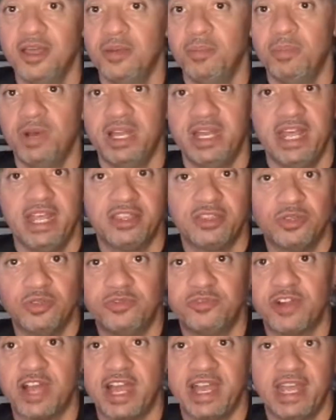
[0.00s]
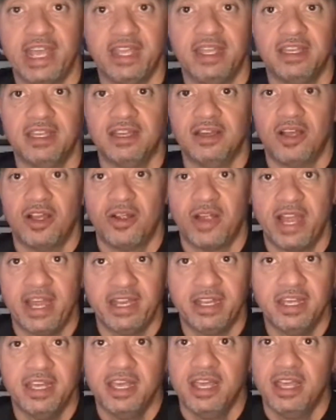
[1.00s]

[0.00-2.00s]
Monday through Friday. All right.